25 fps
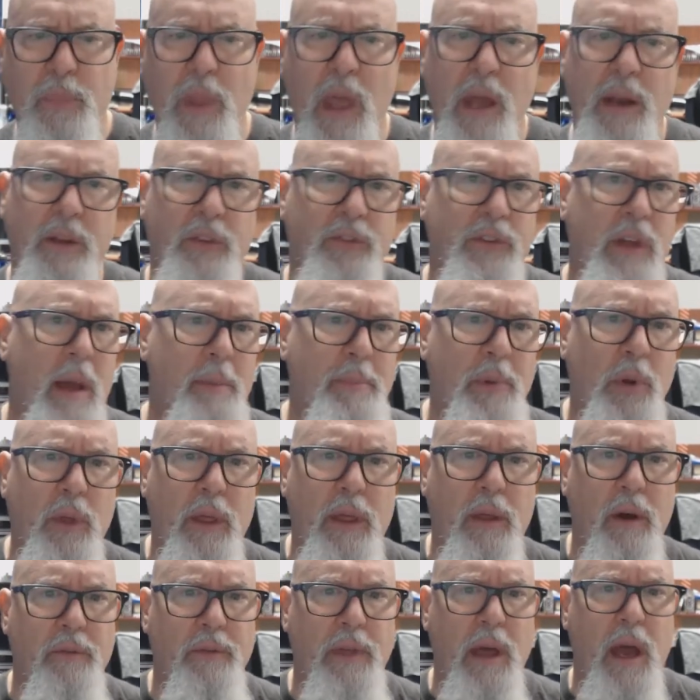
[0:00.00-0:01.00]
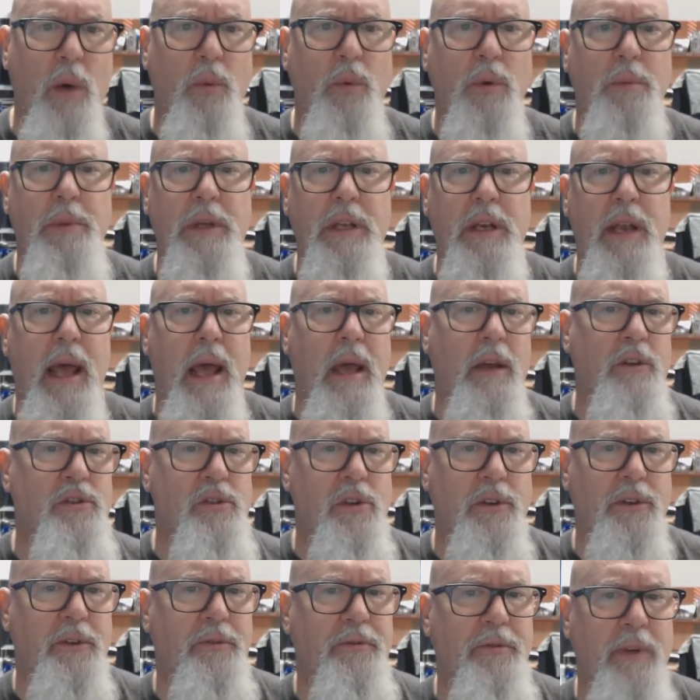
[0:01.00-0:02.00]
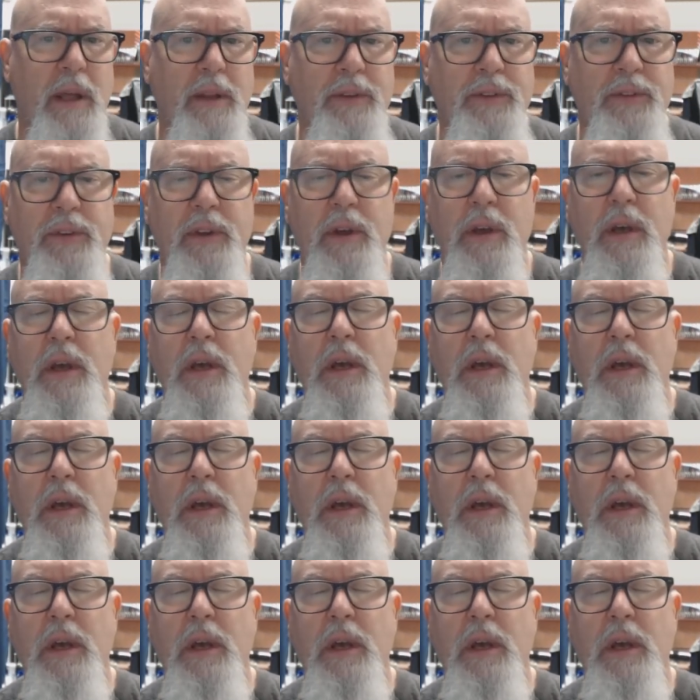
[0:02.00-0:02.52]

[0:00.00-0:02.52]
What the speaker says: An example of that would be national defense.